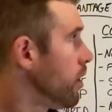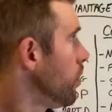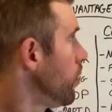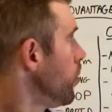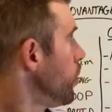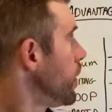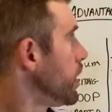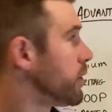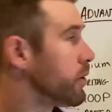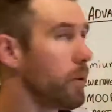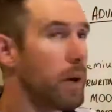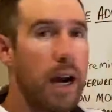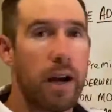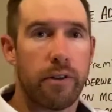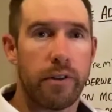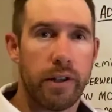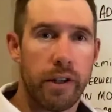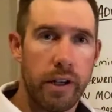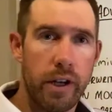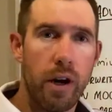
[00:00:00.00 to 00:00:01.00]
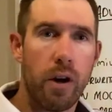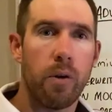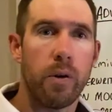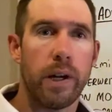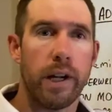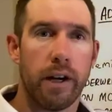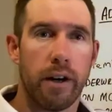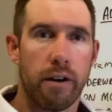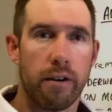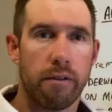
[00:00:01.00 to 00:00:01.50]
which route to go
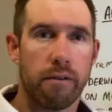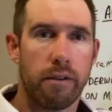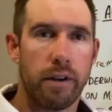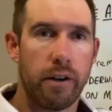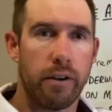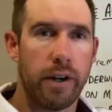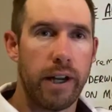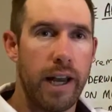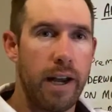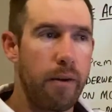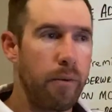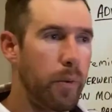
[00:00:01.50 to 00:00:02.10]
here. Okay,